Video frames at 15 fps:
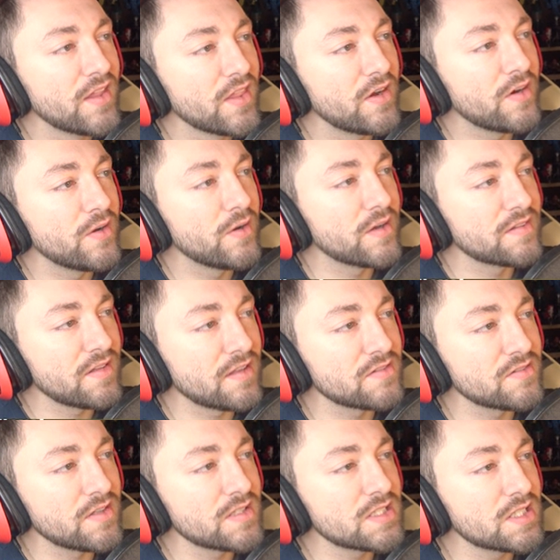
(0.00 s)
There are no
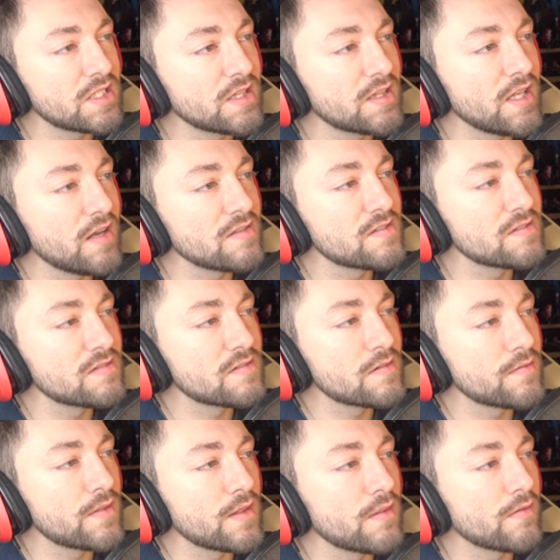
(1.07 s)
exaggeration, thousands
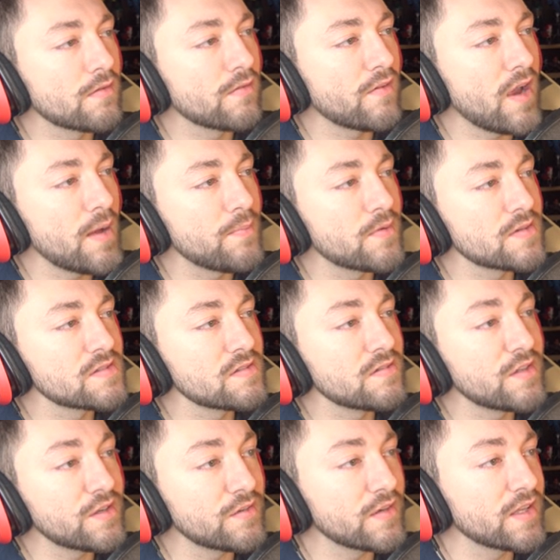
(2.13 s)
of these wrappers
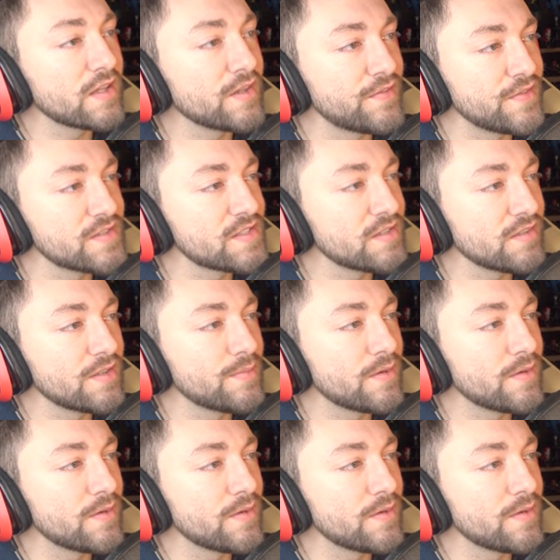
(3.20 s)
littering the facility,